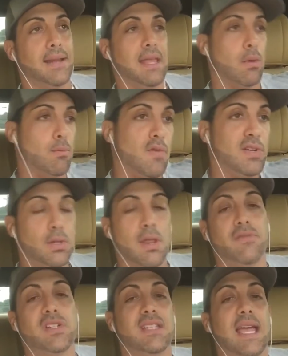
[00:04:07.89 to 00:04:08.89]
They were moving to
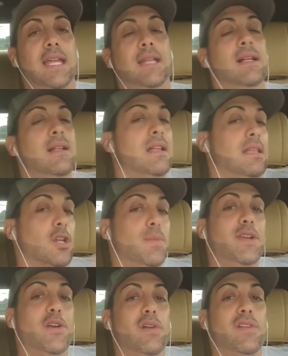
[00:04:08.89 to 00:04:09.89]
another state. A little
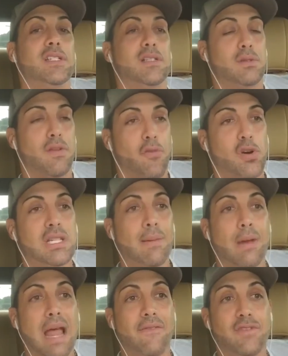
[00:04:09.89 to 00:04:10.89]
bit nervous because it was the first time
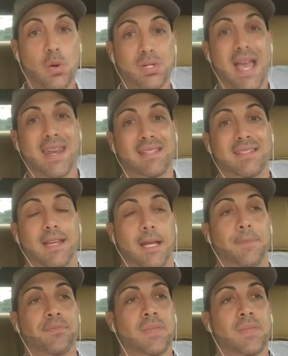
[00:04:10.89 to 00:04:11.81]
I'd have no tenants in it.